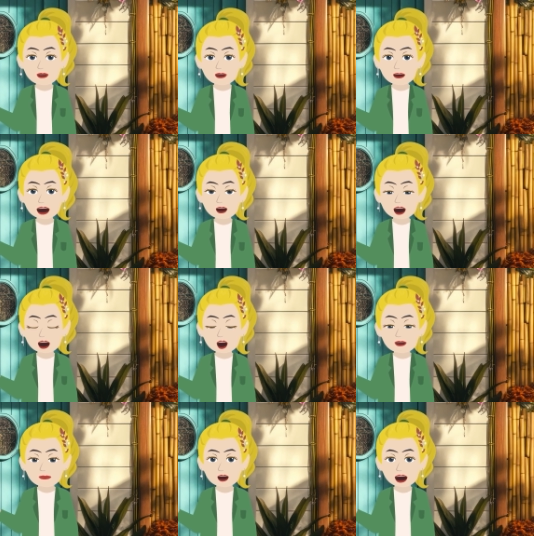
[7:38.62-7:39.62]
I've been
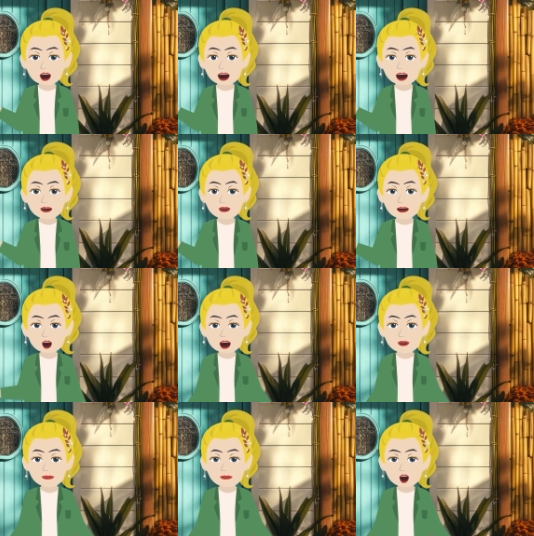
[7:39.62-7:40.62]
asking,
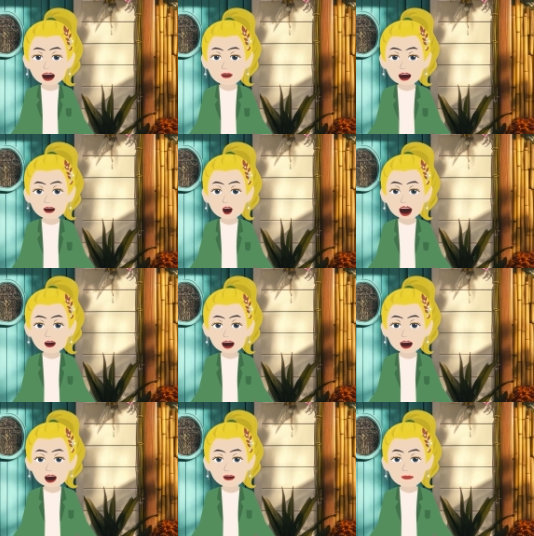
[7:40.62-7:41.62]
and it is
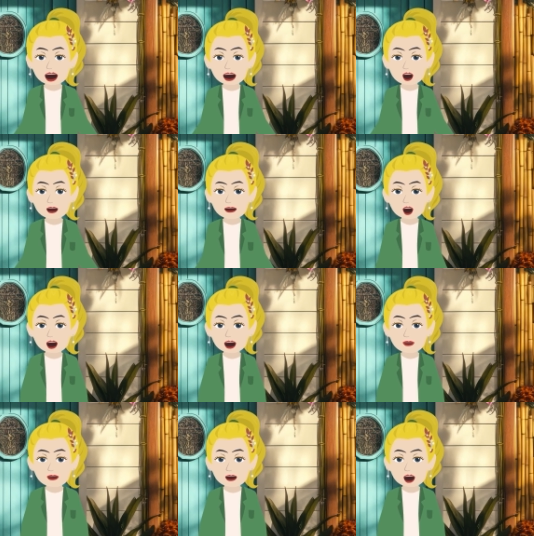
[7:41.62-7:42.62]
not showing up in my
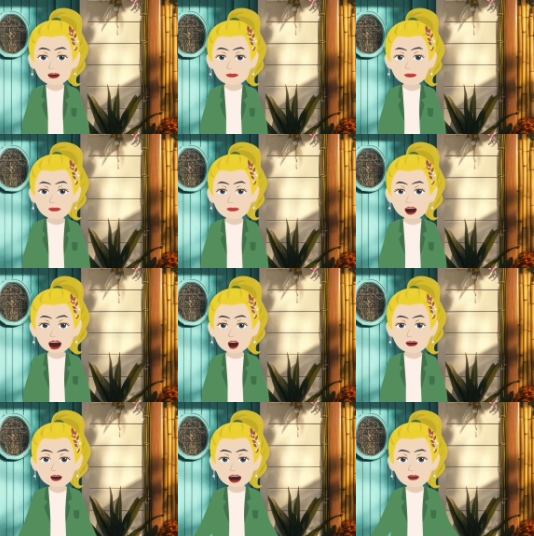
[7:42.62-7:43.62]
experience. I am
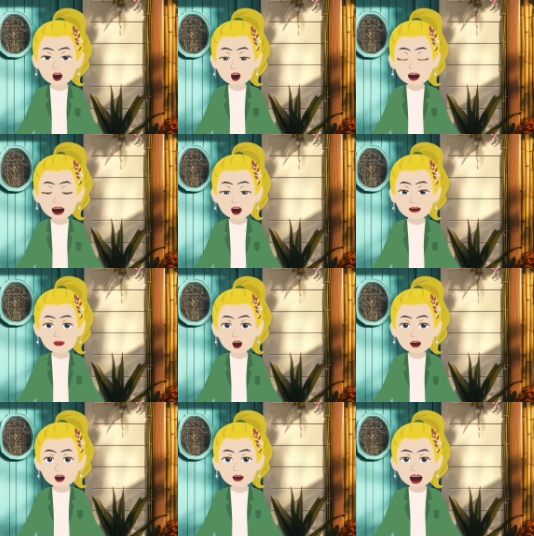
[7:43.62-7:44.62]
sick and I am asking
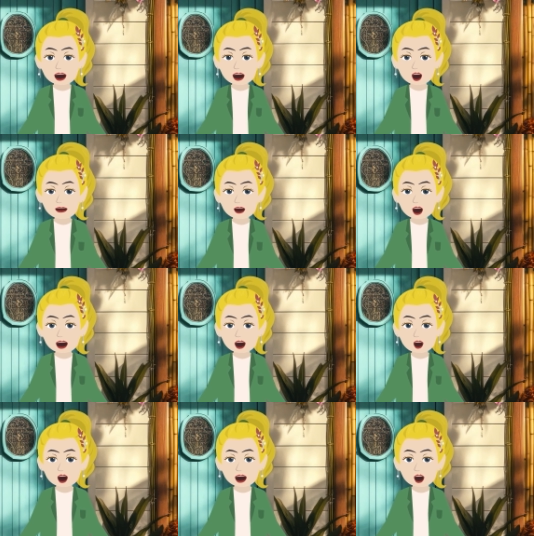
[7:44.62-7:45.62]
for wellness. Why am
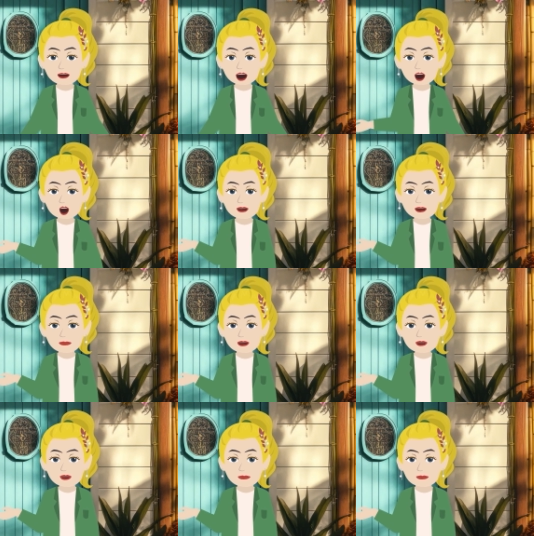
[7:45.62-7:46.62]
I not well?
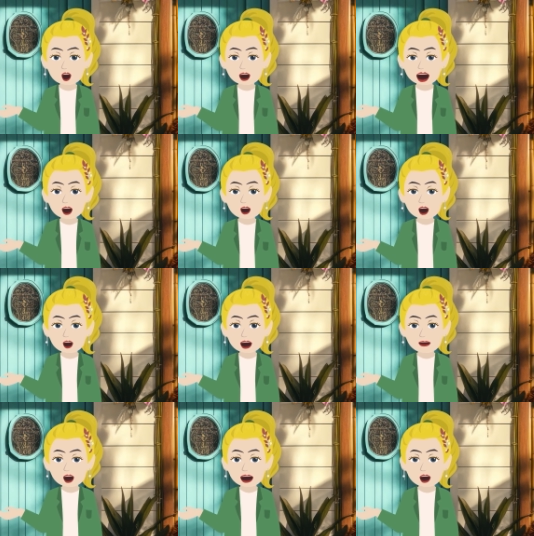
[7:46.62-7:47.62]
I don't have enough
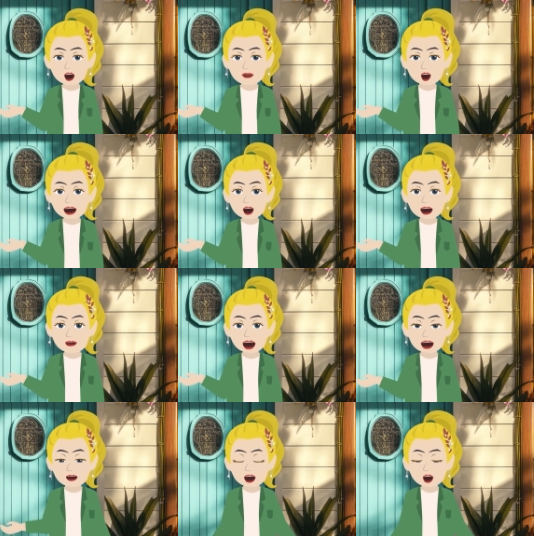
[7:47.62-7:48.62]
money to pay my
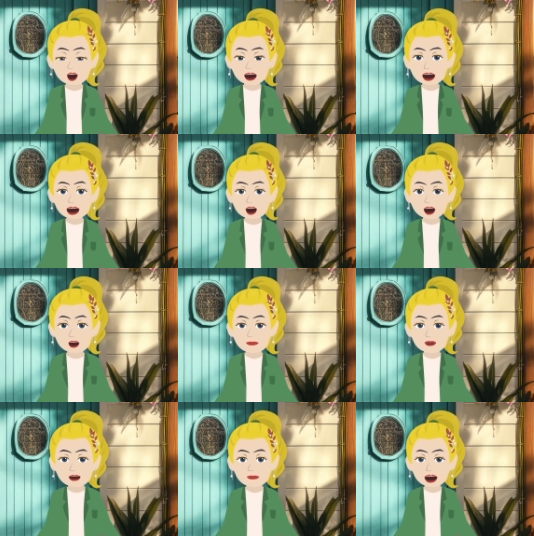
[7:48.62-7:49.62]
bills and I know I'm
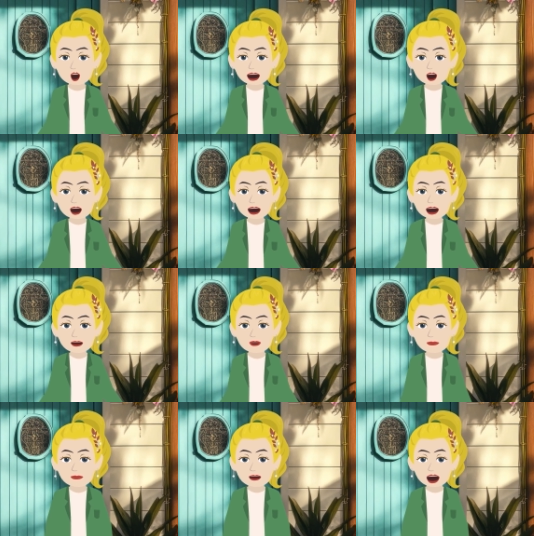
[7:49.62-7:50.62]
asking for more money.
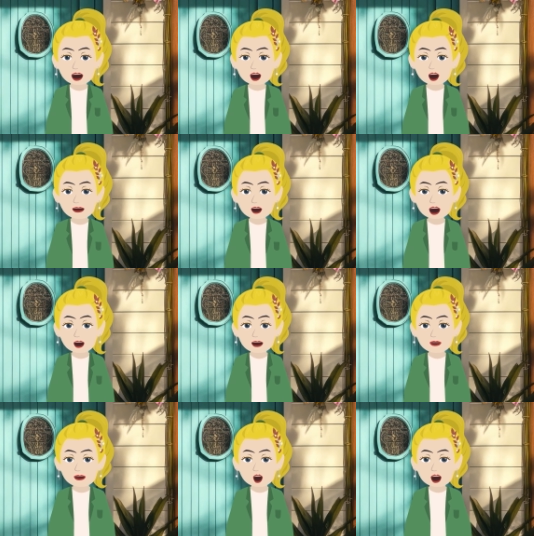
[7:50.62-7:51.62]
Why isn't the money
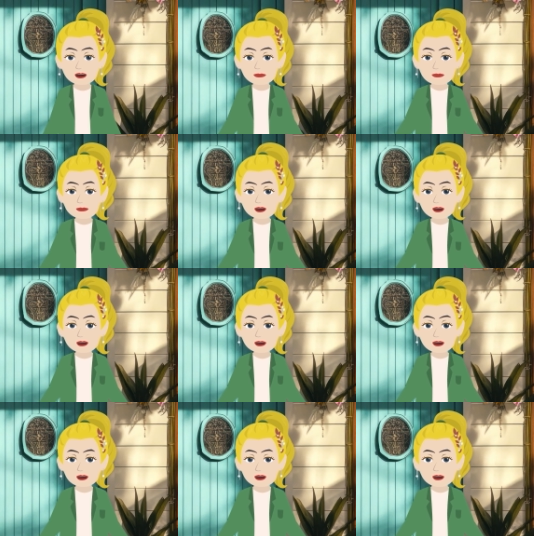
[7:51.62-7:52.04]
coming?